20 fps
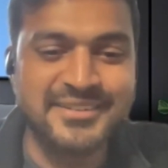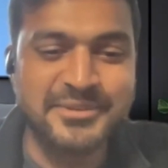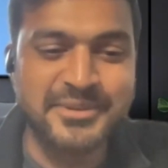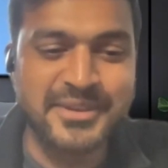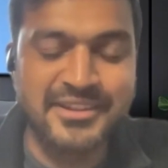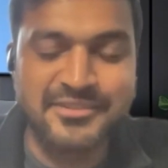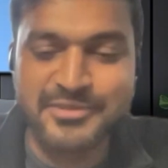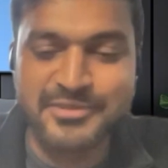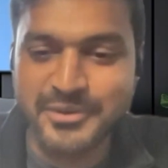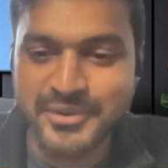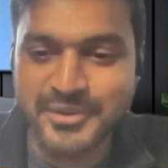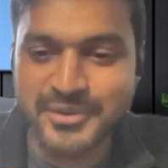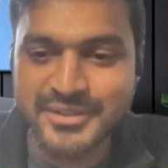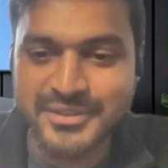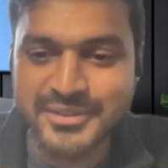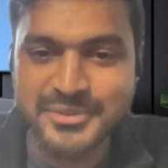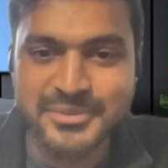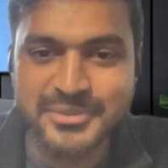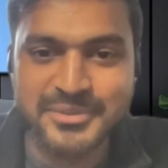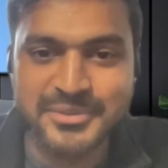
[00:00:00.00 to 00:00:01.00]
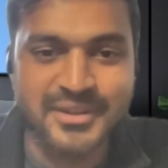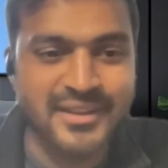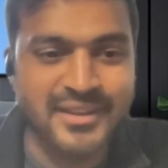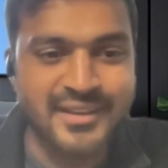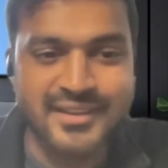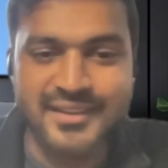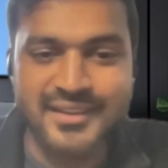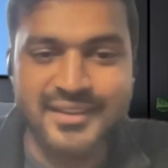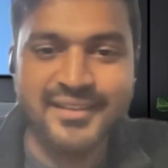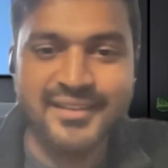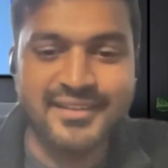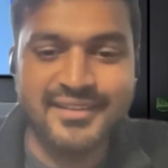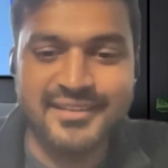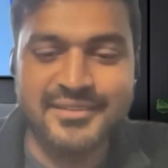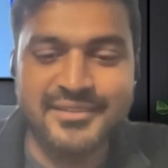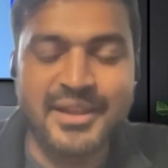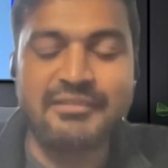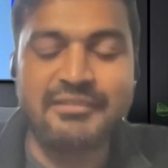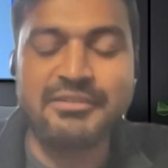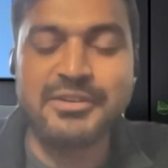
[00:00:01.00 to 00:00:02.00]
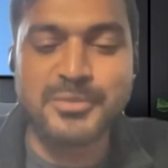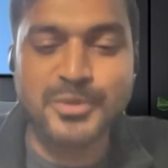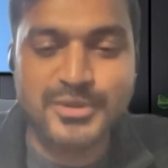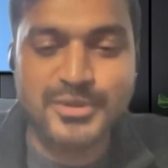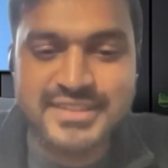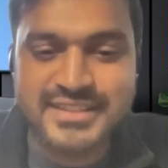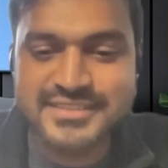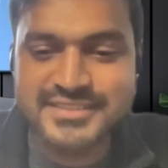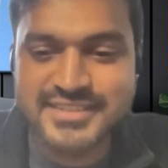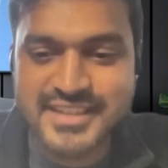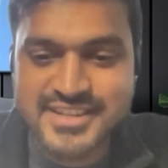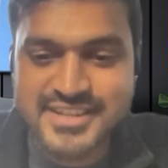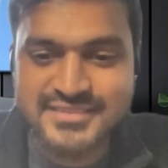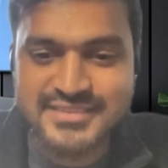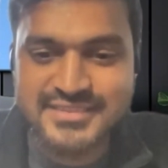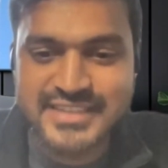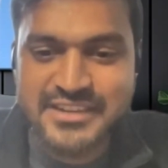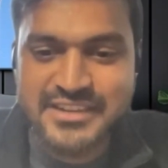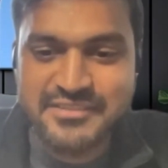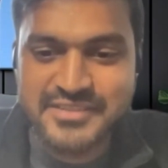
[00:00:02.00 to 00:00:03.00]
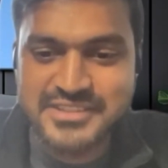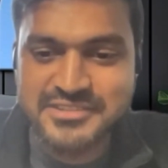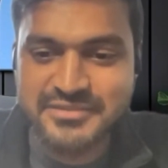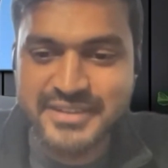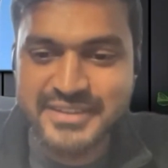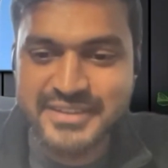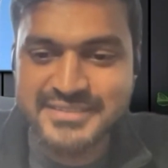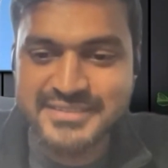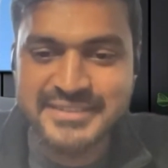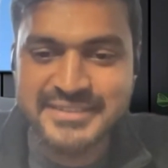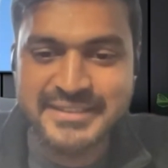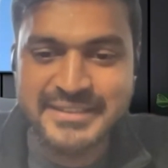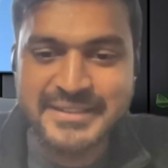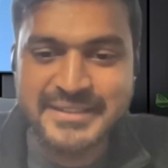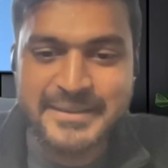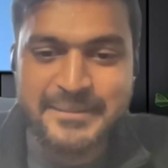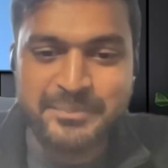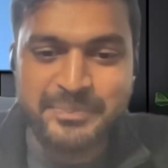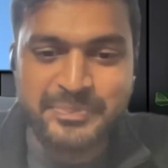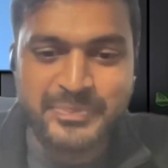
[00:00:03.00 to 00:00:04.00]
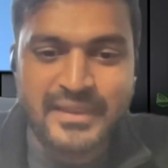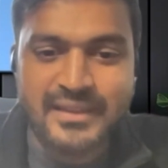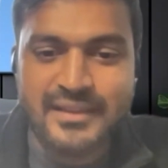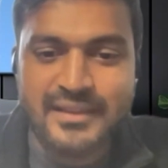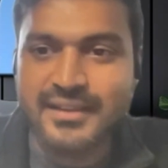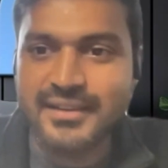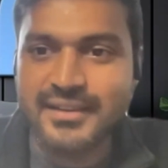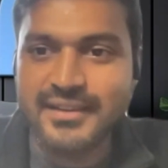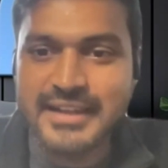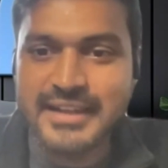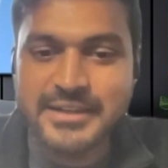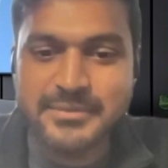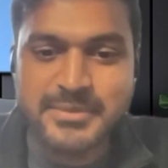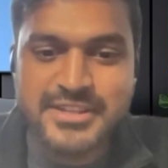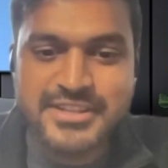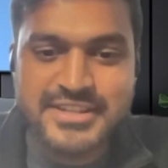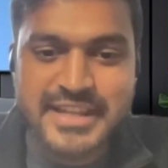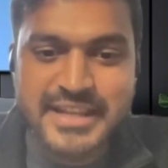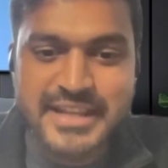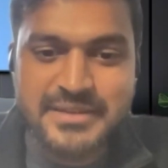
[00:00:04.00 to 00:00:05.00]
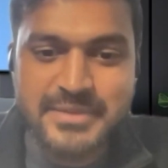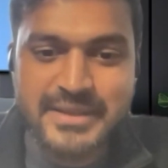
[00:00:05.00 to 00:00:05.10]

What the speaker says: Looking forward to in having more such sessions in which space. Let me share